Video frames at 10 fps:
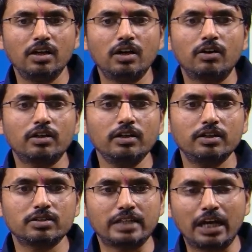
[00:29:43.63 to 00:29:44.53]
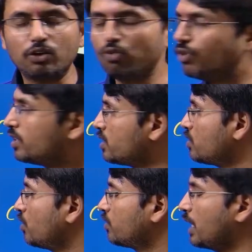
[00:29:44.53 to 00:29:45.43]
Okay, thank you for this,
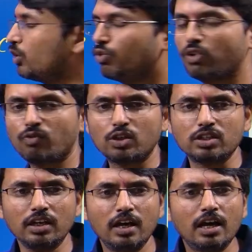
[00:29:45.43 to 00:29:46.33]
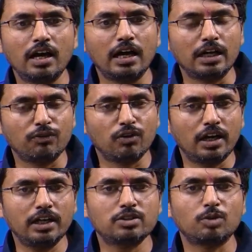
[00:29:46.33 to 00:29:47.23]
thank you for watching, and if you
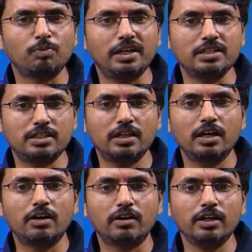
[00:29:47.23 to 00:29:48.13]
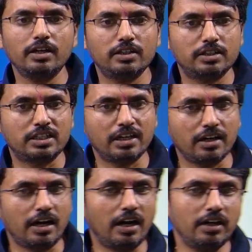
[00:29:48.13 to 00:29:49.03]
like, so please, okay, share
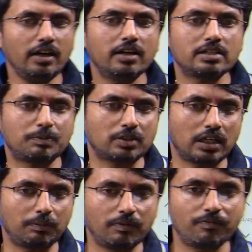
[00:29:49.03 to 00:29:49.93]
and subscribe.